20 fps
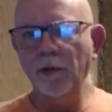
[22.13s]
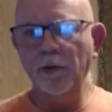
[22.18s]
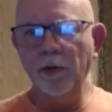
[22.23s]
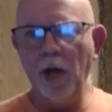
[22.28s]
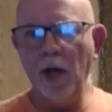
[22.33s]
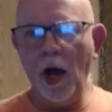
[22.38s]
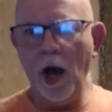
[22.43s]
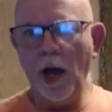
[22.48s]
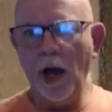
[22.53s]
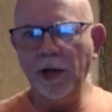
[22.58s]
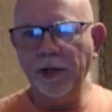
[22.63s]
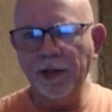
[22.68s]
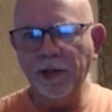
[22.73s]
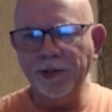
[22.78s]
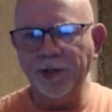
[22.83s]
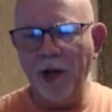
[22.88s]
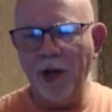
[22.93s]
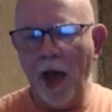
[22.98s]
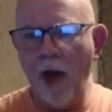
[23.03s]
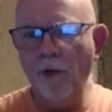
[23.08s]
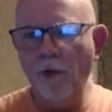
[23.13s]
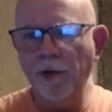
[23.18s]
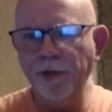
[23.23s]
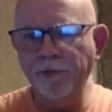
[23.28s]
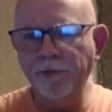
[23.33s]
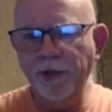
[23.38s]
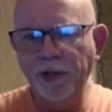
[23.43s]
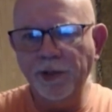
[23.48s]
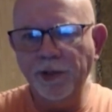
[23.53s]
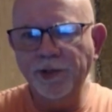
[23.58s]
God is allowing
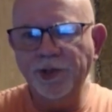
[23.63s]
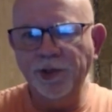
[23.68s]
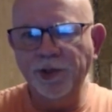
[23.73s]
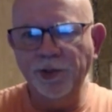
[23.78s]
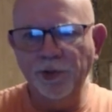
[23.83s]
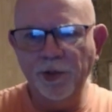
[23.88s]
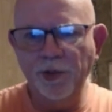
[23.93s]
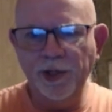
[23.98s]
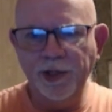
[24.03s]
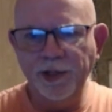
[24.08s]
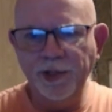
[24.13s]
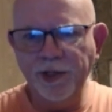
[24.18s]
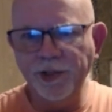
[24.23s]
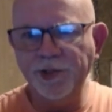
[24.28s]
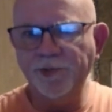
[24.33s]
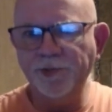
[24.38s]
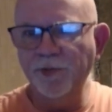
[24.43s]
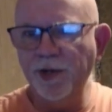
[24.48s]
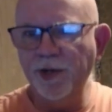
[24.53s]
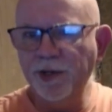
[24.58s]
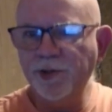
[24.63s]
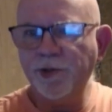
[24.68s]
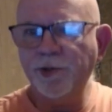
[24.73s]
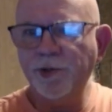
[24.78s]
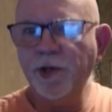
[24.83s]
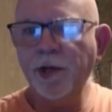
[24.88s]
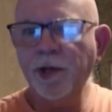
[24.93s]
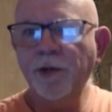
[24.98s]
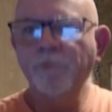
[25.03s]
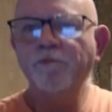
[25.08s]
me to lead this
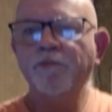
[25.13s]
ministry,